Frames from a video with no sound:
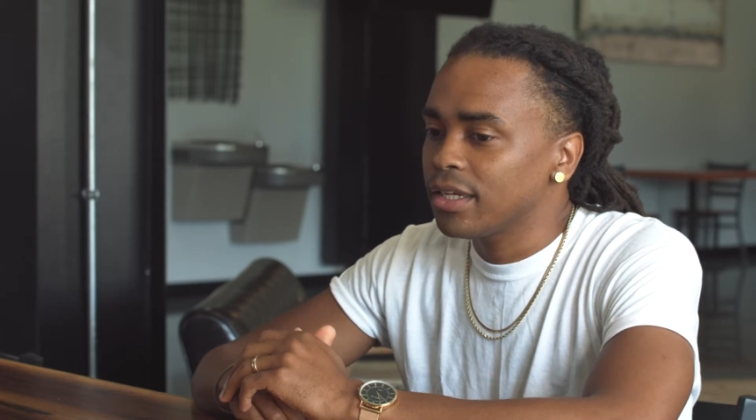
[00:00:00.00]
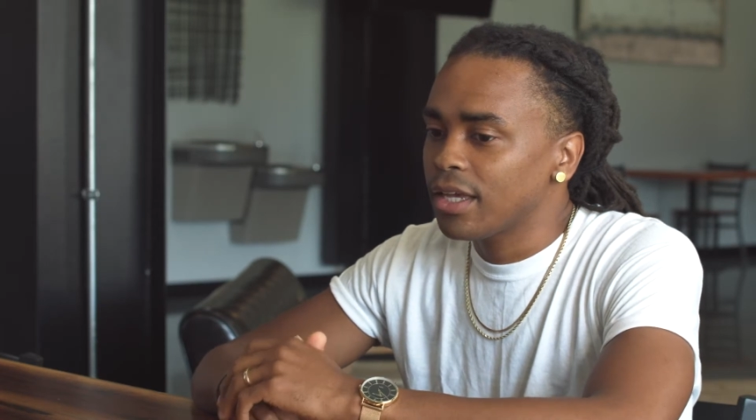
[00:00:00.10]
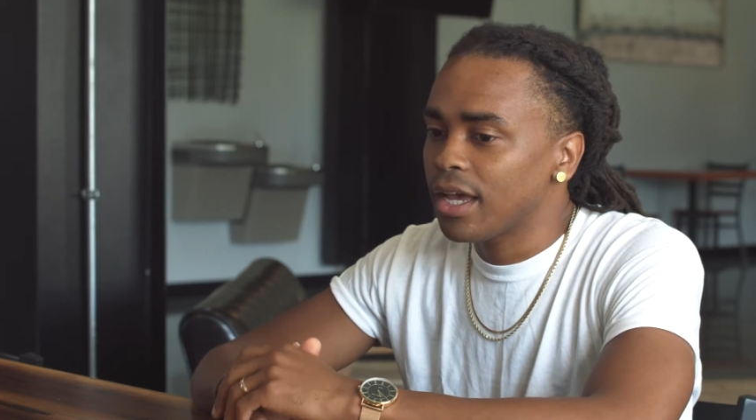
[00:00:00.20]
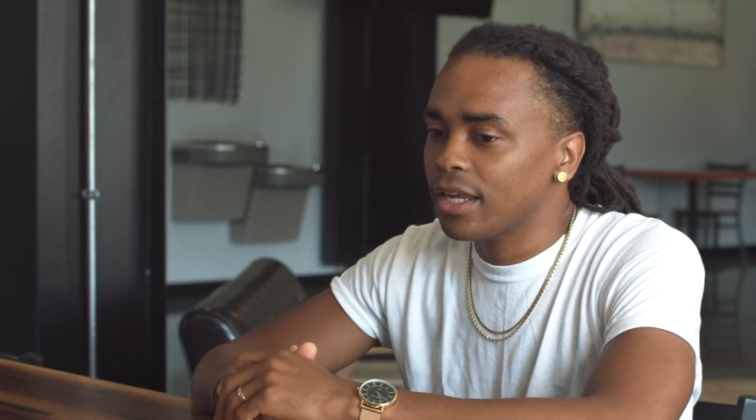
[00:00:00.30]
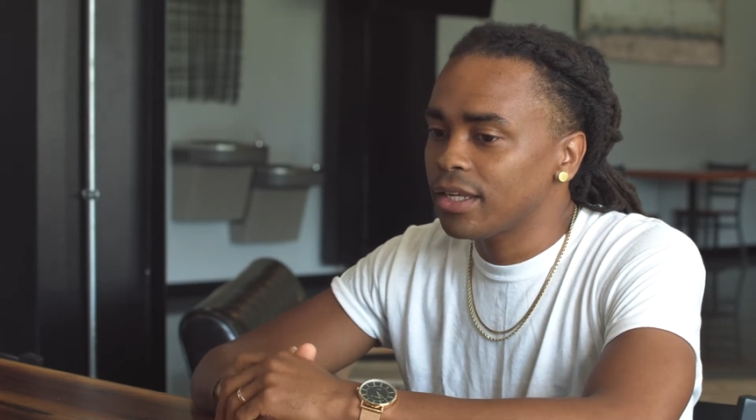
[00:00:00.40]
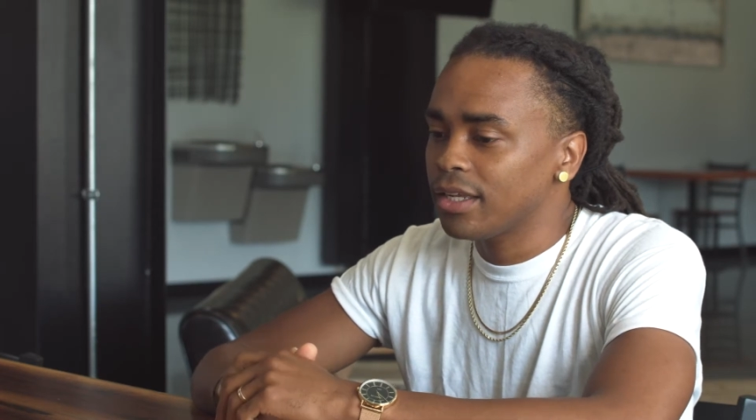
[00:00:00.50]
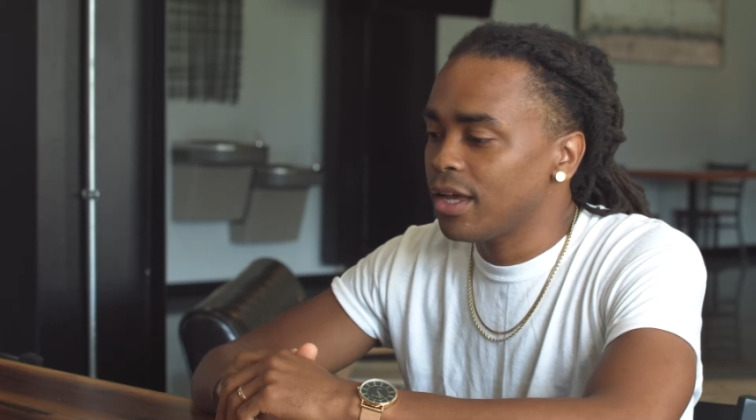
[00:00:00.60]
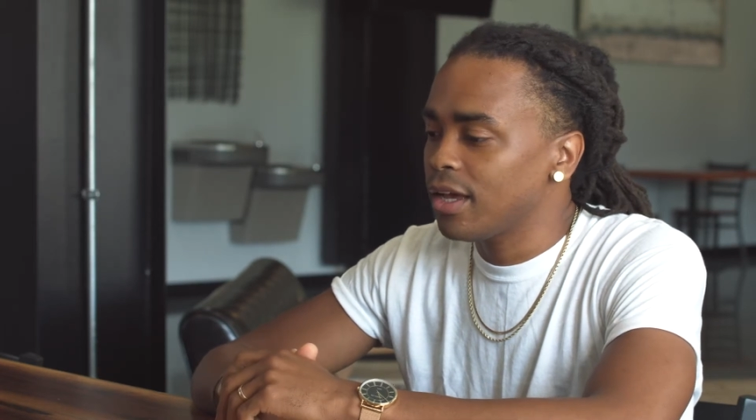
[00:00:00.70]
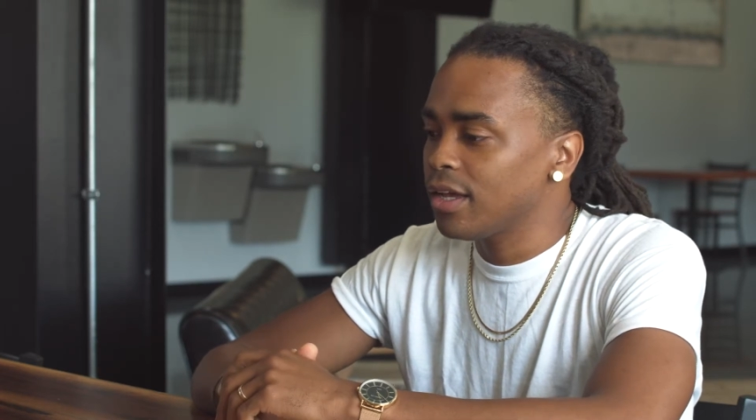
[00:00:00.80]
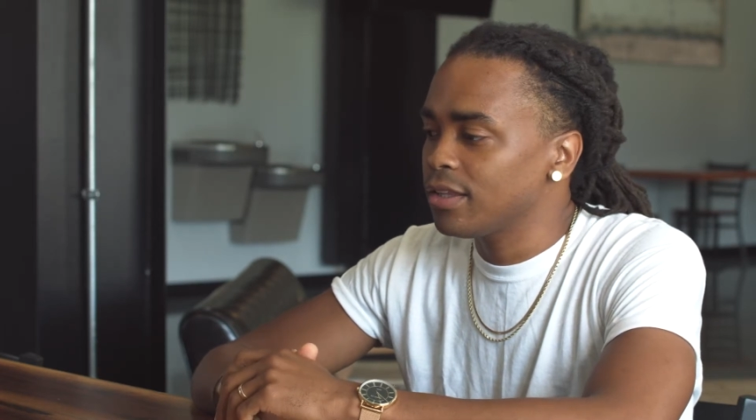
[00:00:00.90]
how
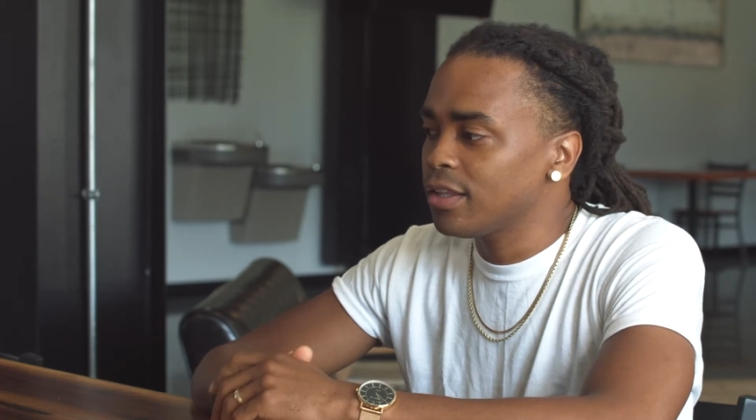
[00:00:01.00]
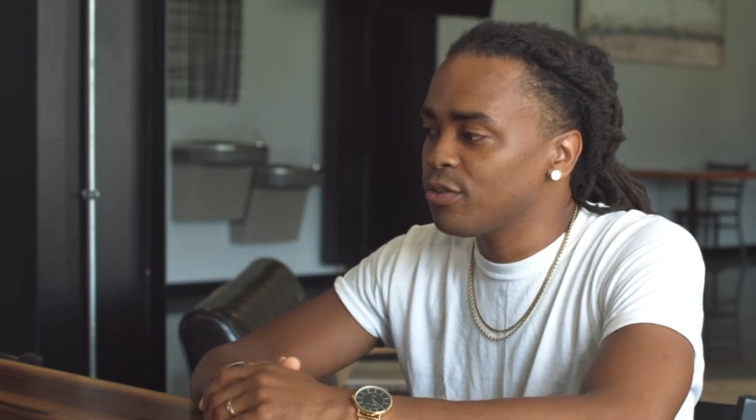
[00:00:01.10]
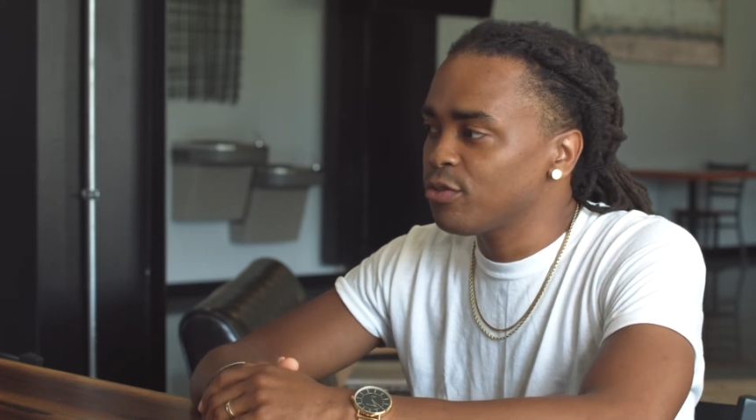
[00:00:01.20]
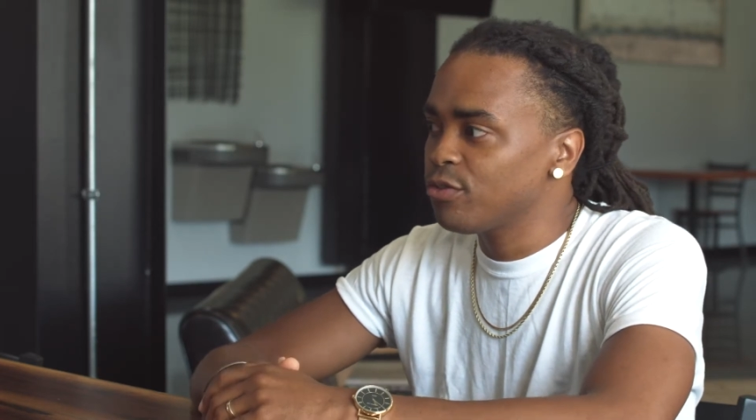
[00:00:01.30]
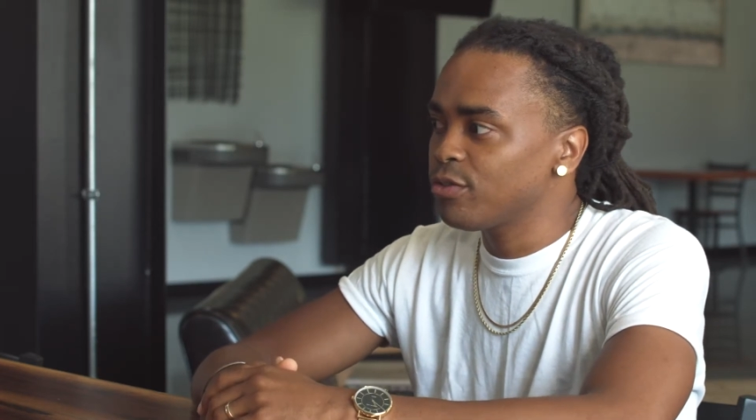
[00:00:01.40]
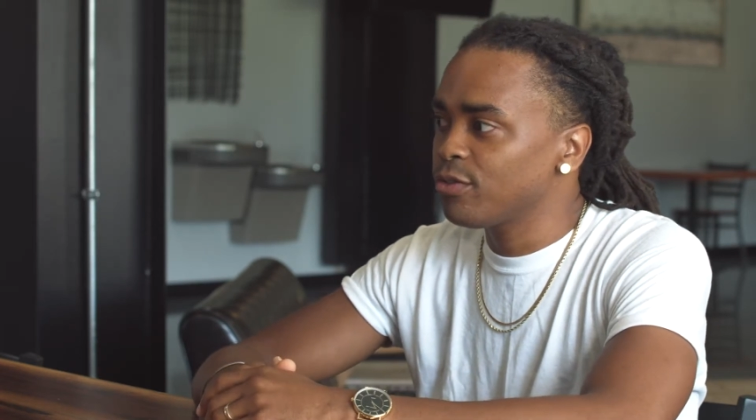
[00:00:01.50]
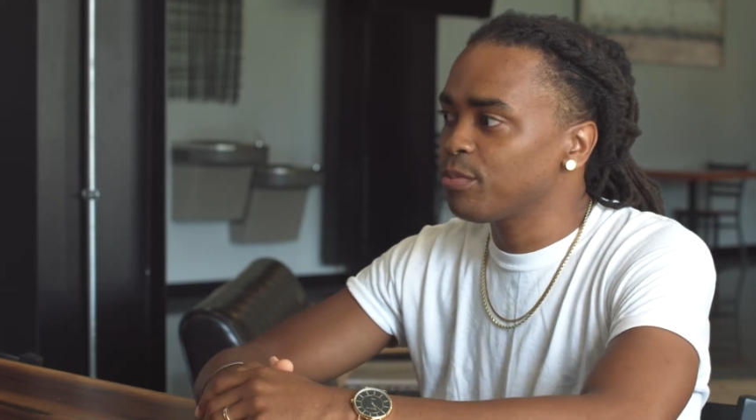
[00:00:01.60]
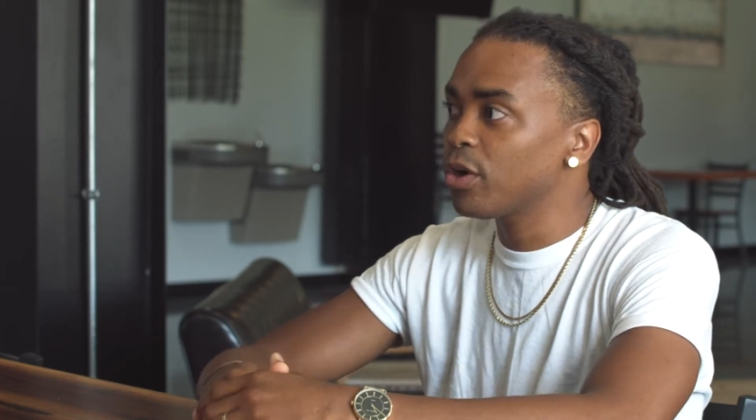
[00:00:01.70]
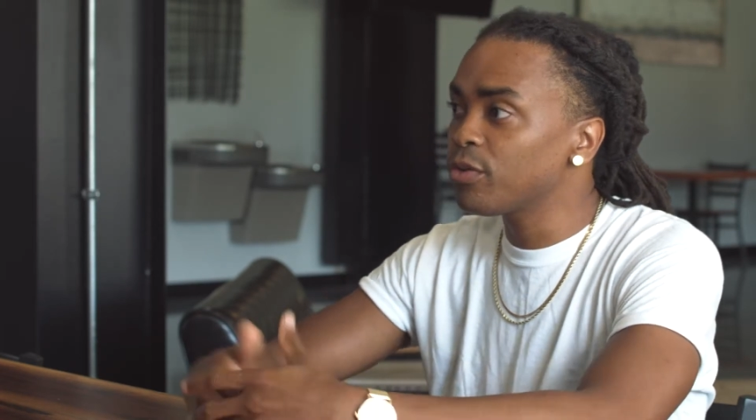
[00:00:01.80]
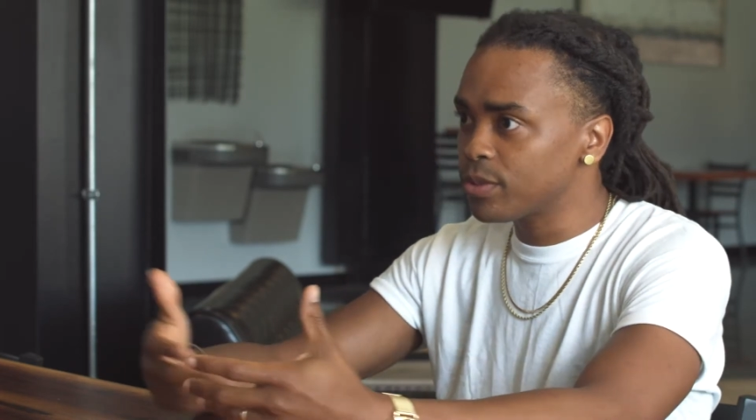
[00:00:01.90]
to live
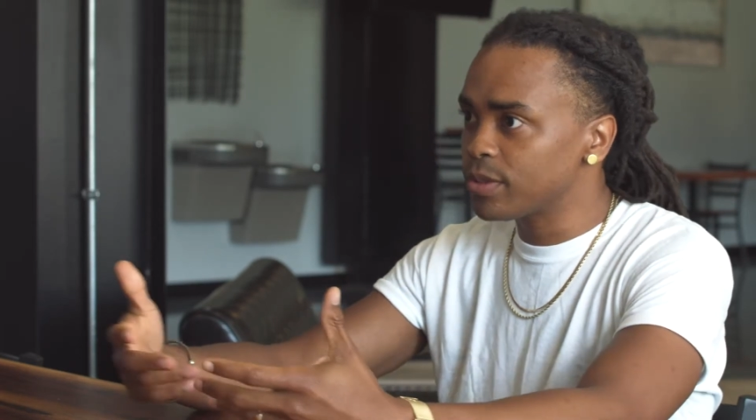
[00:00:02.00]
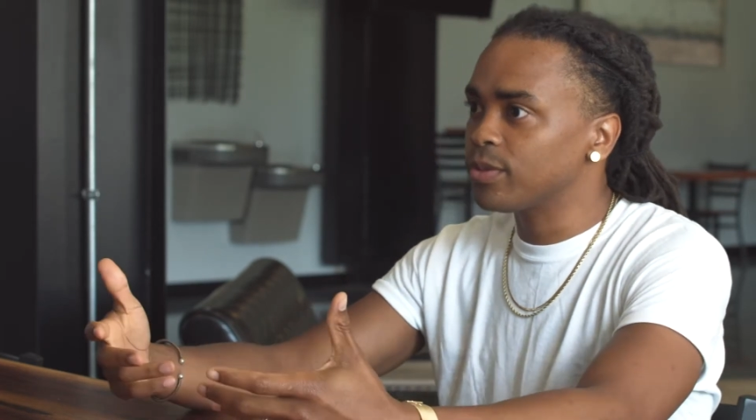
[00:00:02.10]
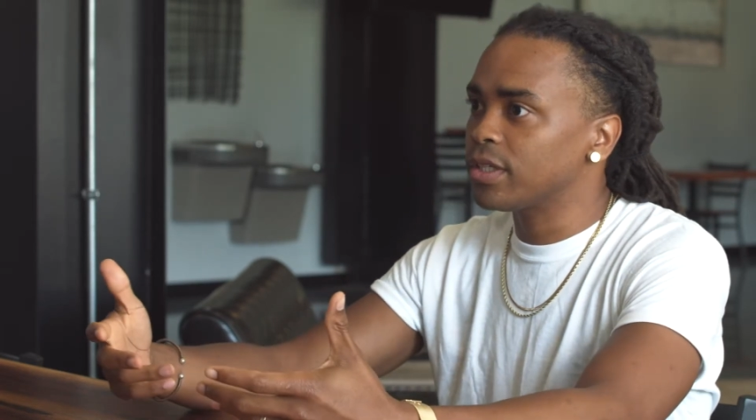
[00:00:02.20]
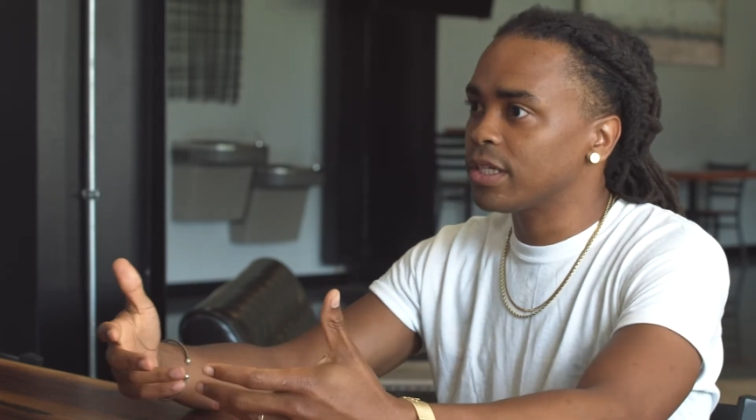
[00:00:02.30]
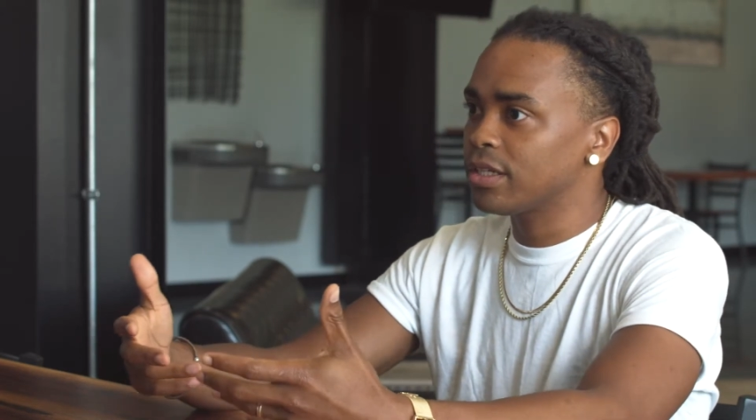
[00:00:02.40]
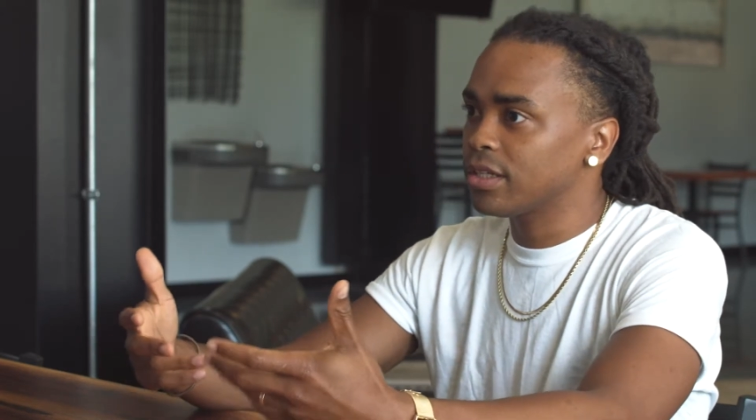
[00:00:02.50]
purposefully.